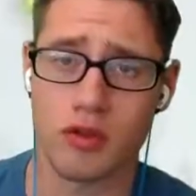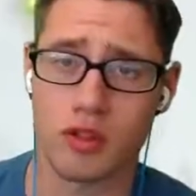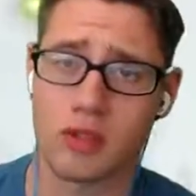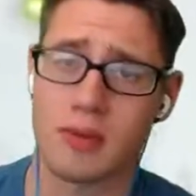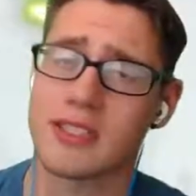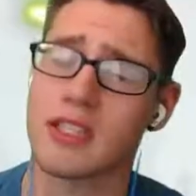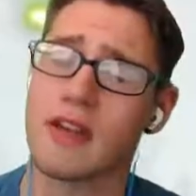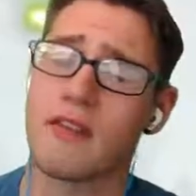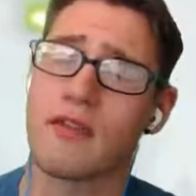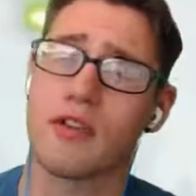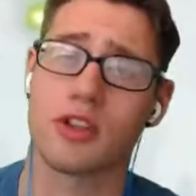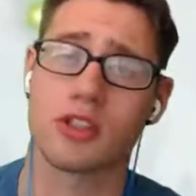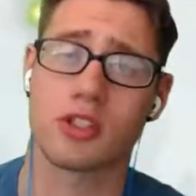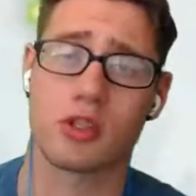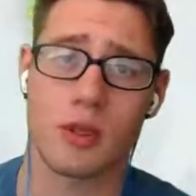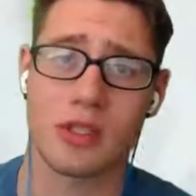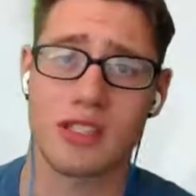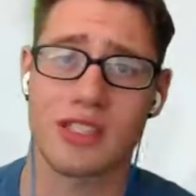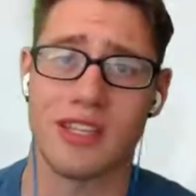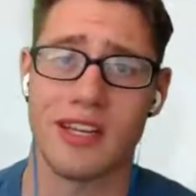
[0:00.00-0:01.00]
especially if you're
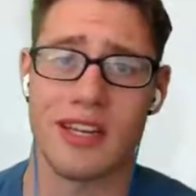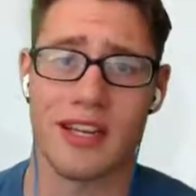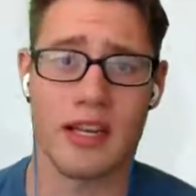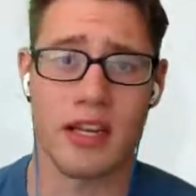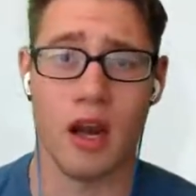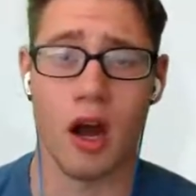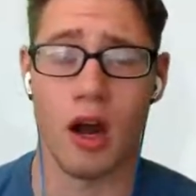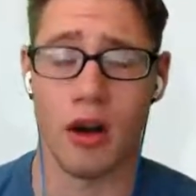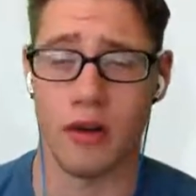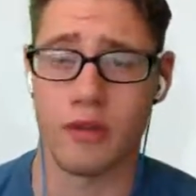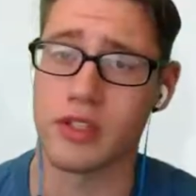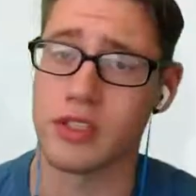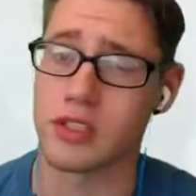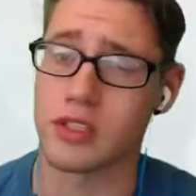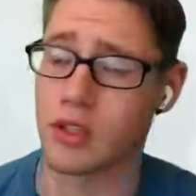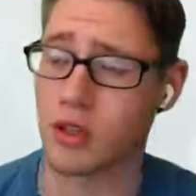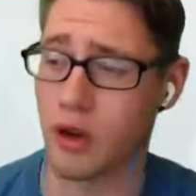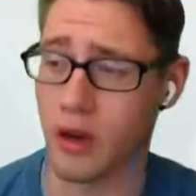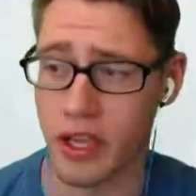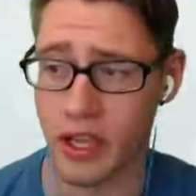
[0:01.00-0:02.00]
switching it in on a
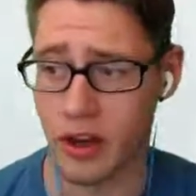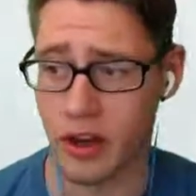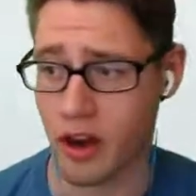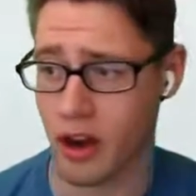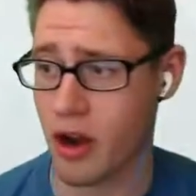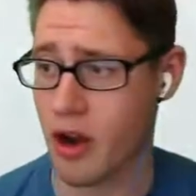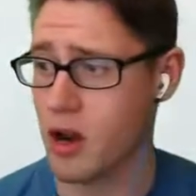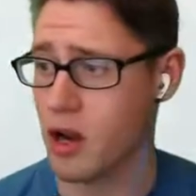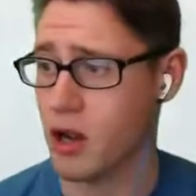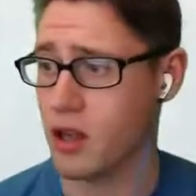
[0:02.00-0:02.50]
physical hitter.